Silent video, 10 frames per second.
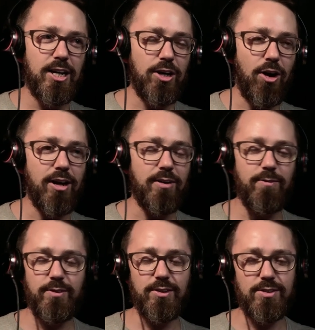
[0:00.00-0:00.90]
God, it
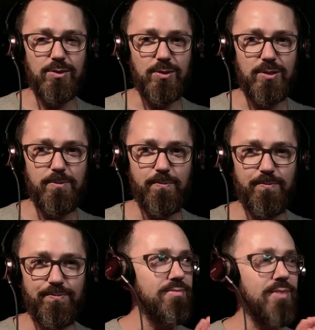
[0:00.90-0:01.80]
feels good.
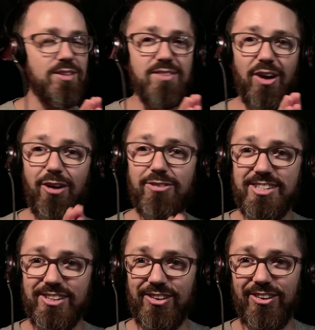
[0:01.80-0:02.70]
So, over
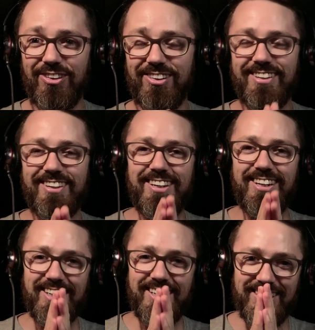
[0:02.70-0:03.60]
to you.
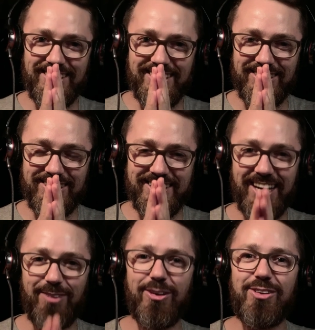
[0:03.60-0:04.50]

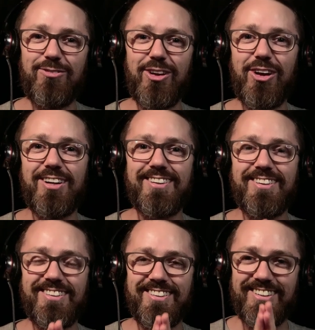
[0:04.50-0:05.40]
Take what you've learned,
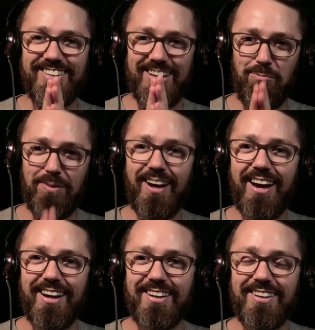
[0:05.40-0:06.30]

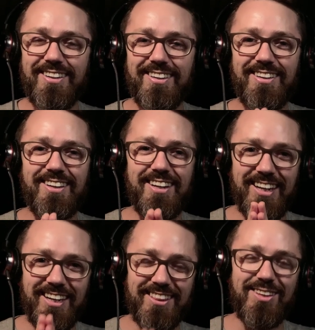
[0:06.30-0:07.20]
apply it,
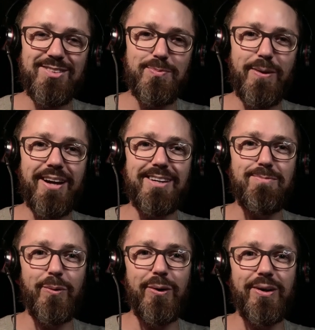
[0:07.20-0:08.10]
hit those
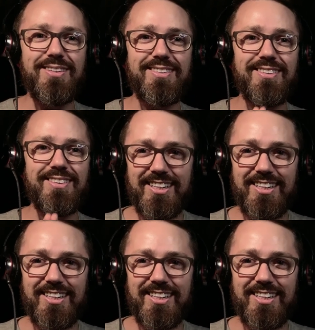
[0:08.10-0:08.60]
braking points,